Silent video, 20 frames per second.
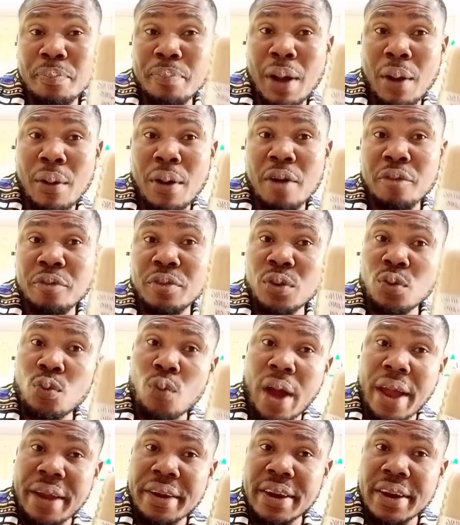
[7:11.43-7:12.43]
power of the
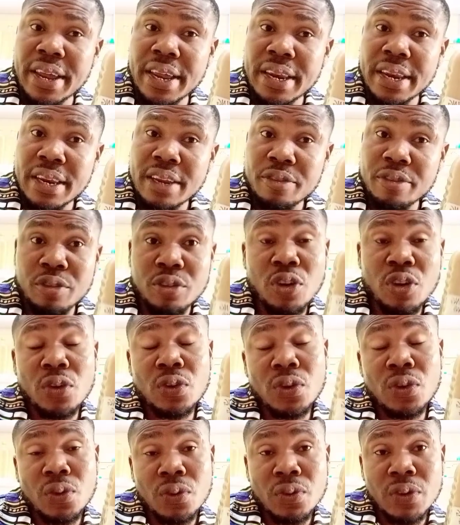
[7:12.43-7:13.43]
whitening. If you
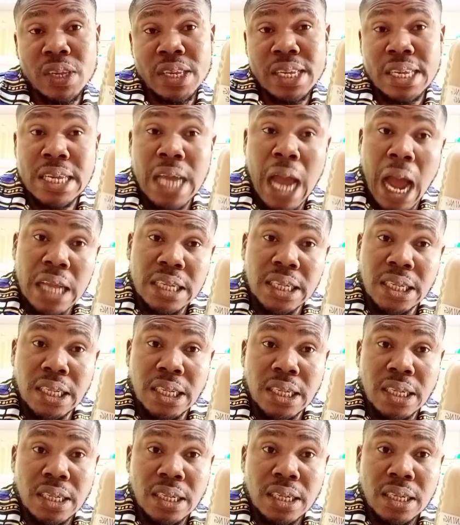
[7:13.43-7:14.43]
don't know,
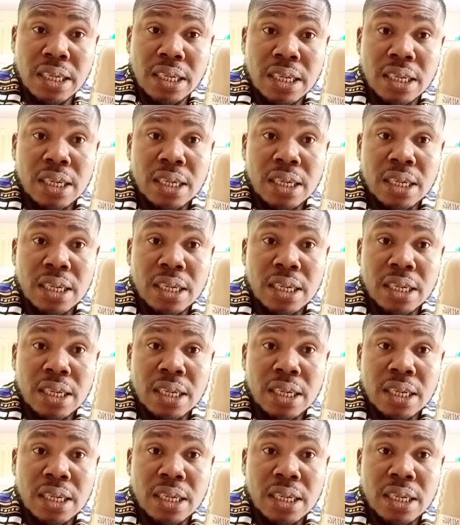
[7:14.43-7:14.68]
yes.